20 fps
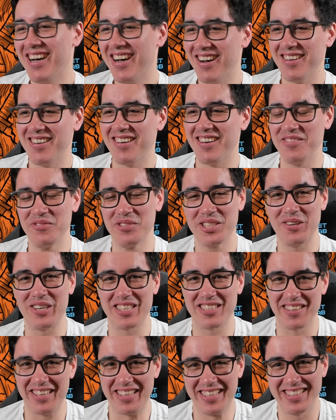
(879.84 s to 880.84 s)
Oh, I'm so
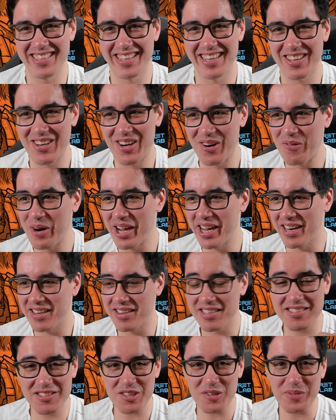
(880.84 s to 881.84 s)
excited. I can't wait.
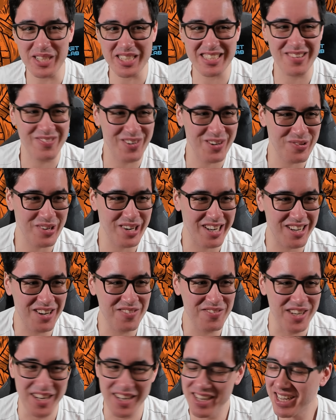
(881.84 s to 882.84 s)
There's so much stuff I want to
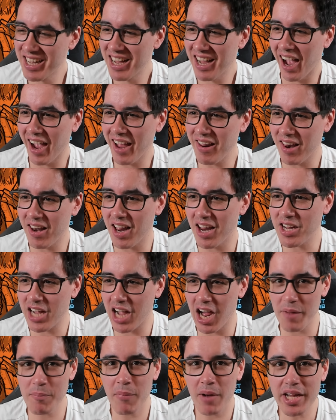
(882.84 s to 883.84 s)
cover.
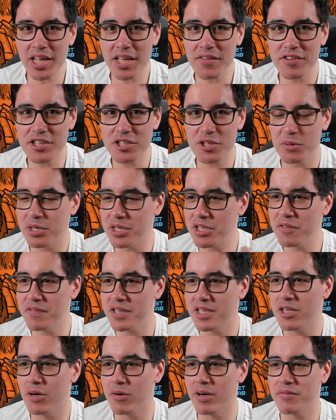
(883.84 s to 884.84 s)
I might even do a new
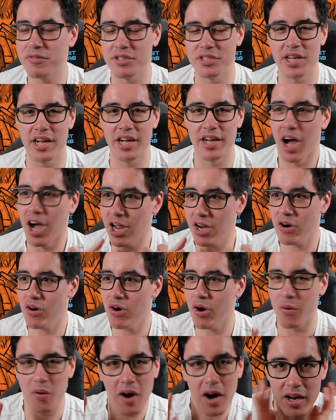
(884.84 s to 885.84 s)
video every day. I don't
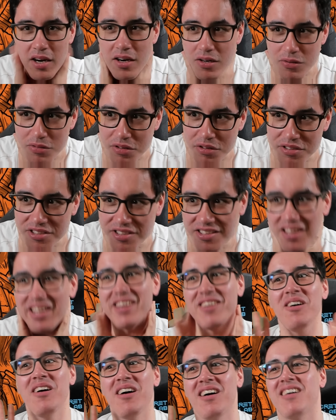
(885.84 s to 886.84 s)
know. It's like,
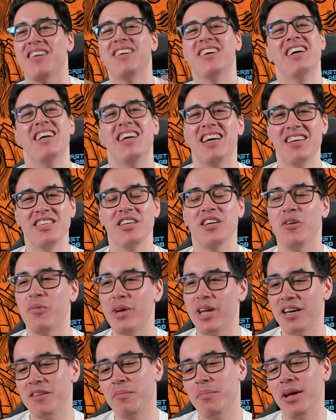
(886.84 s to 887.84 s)

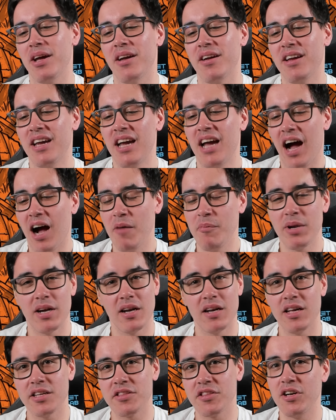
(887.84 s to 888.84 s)
we had a bit, I
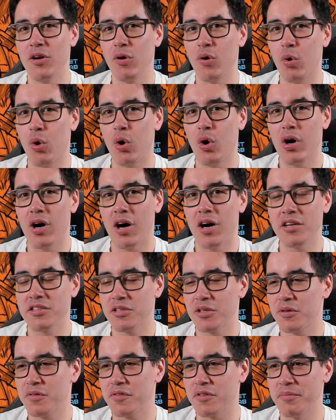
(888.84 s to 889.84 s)
like the lore
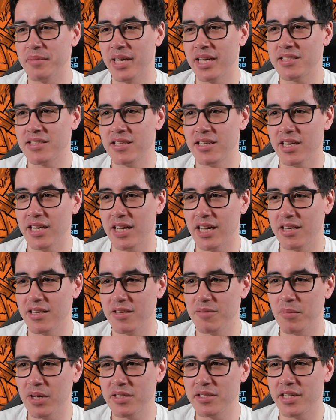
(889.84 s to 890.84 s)
article from yesterday, and
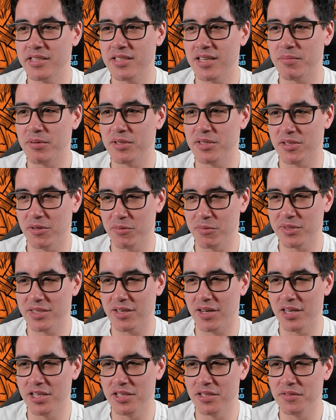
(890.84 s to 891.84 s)
then Monday's episode was
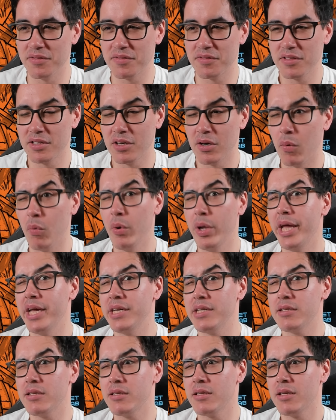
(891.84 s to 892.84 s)
kind of
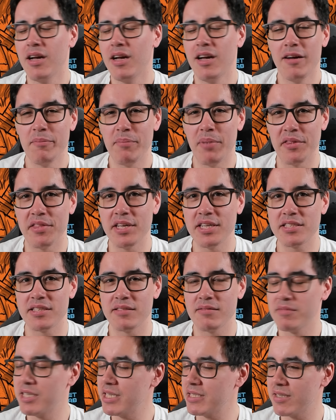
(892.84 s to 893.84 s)
weird, but
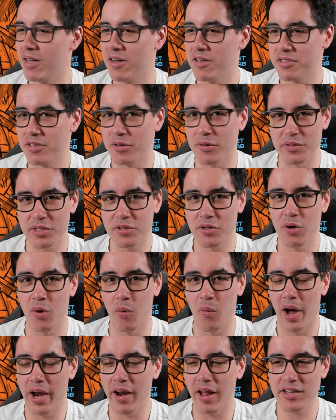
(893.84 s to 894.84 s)
this article is
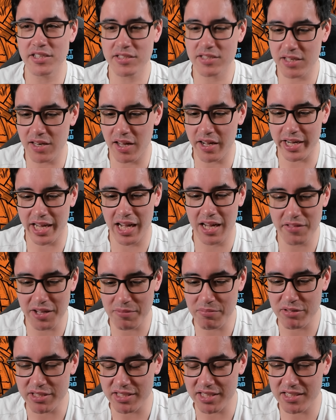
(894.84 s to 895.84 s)
cool. And I just like how they're
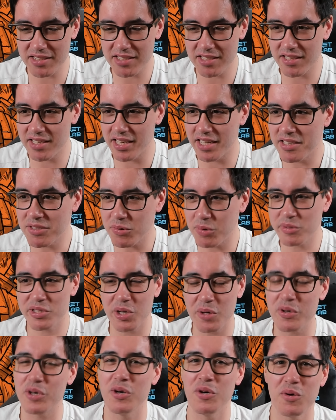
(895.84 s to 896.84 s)
presenting it. It's all
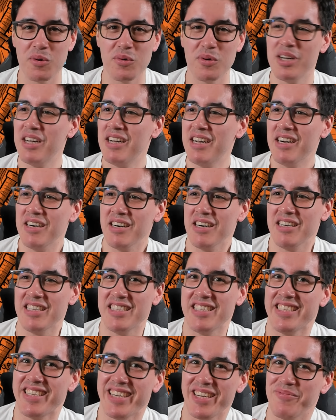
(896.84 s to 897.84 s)
so cool. Oh,
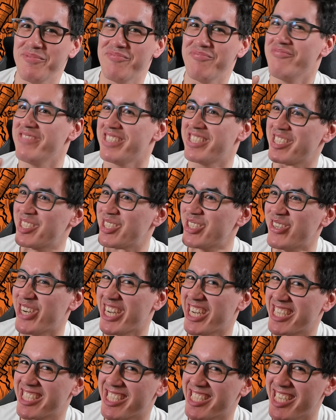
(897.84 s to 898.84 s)
I'm so
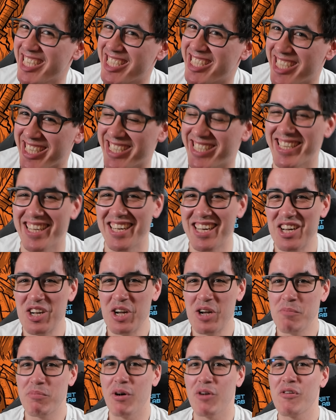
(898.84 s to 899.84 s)
excited.
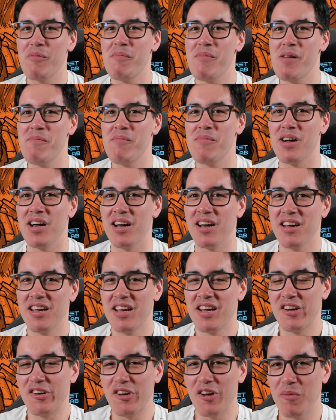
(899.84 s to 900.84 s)
But remember,
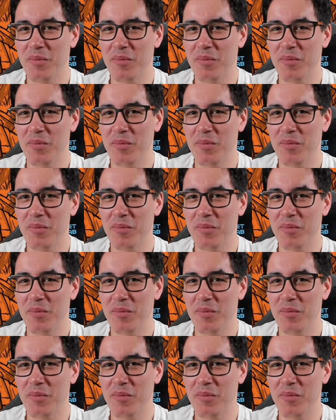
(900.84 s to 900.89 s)
No